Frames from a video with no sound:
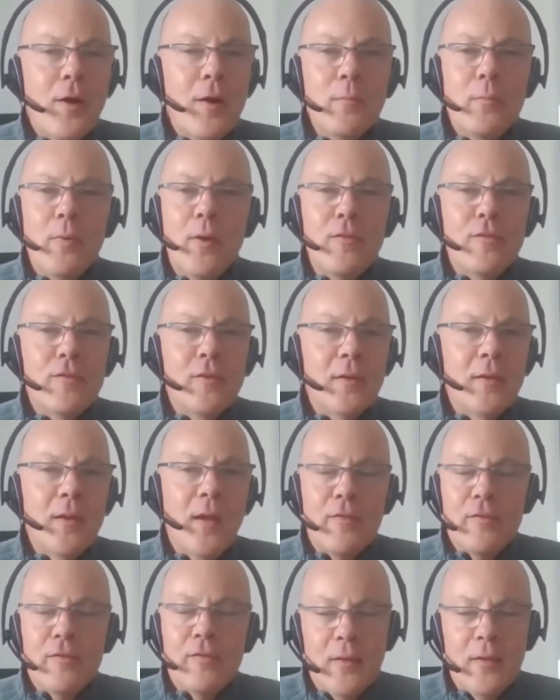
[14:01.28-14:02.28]
on.
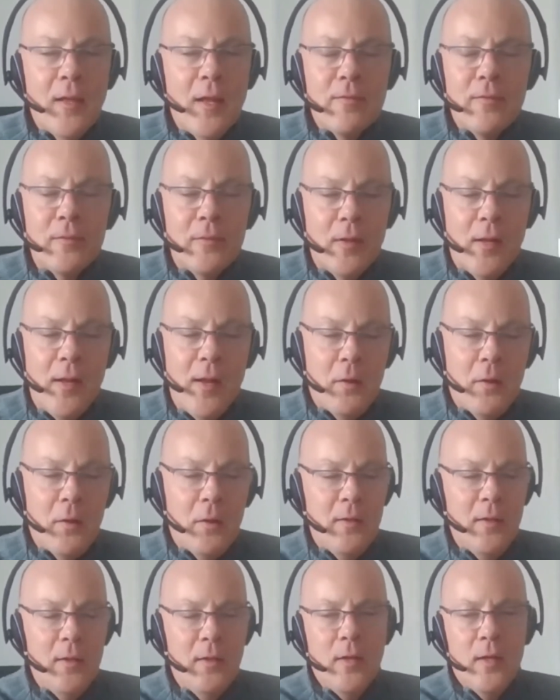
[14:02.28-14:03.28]
Basically, I still have a
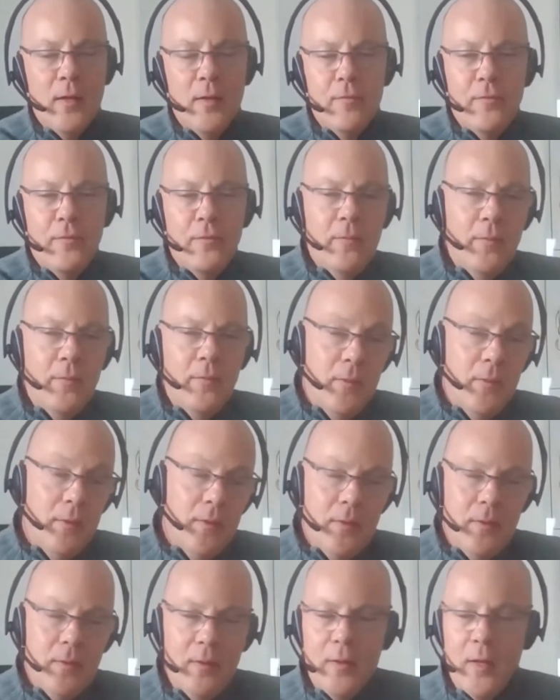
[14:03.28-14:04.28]
lot
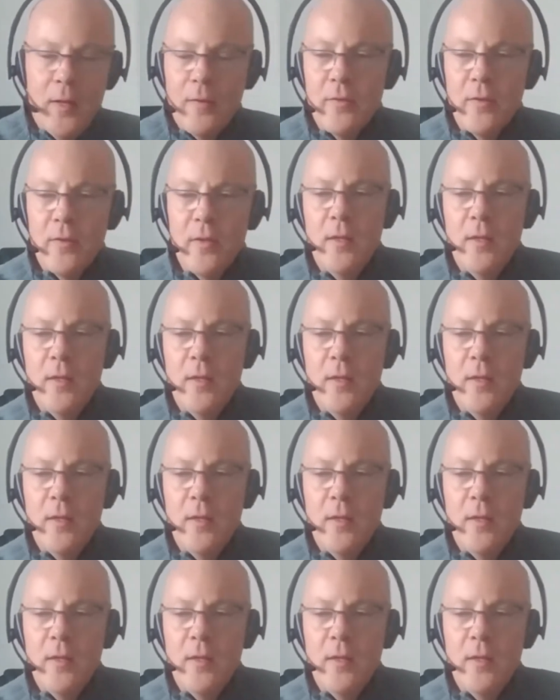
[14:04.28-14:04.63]
of